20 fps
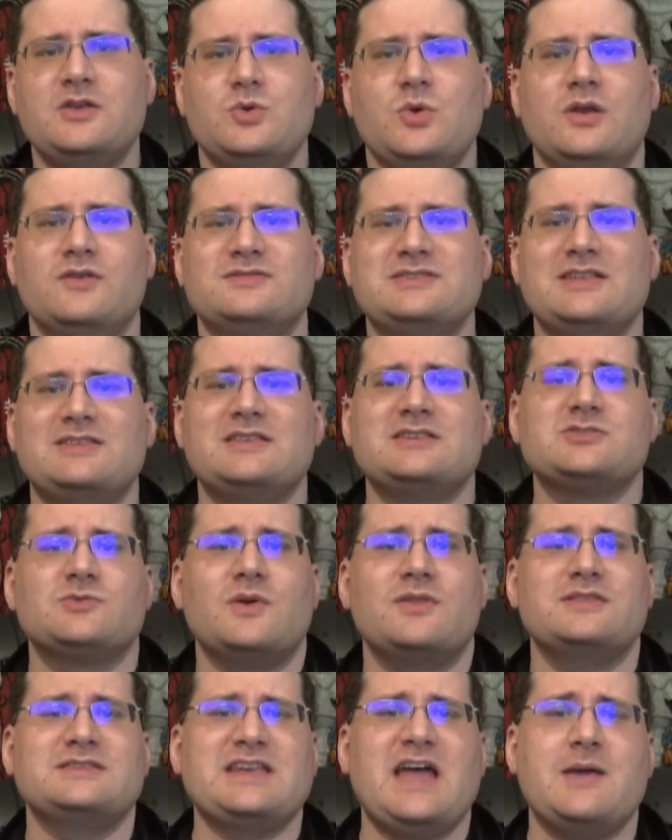you would have set this
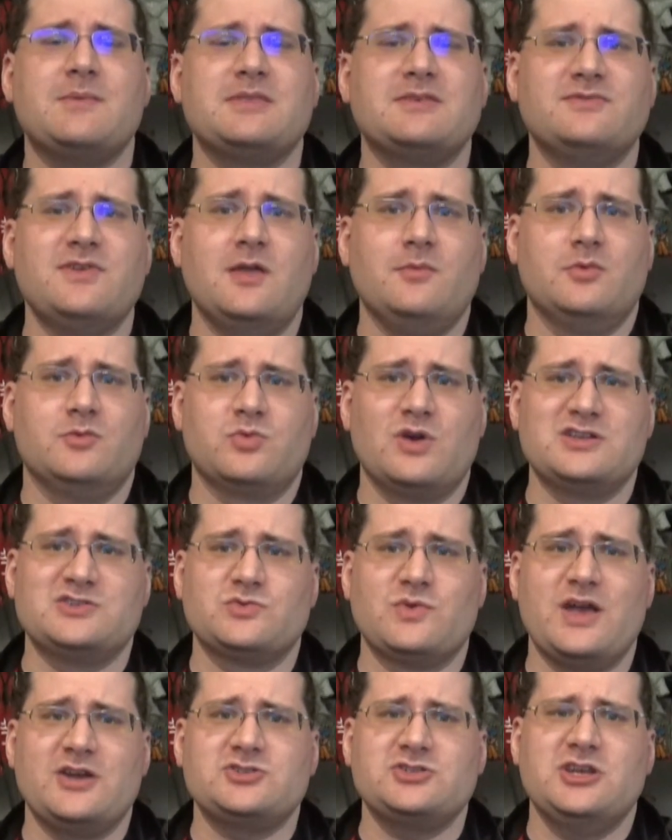around the time of the Fable of
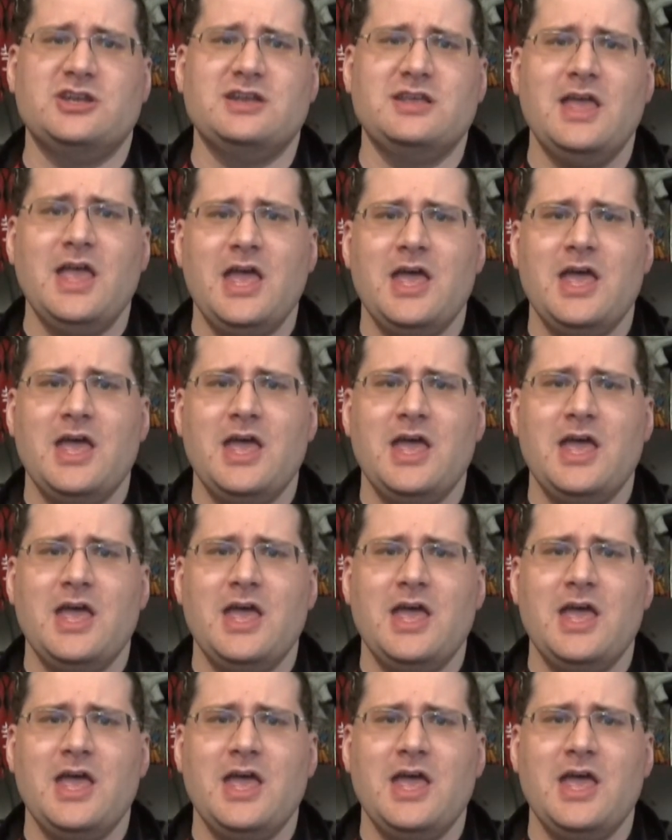Resurrection,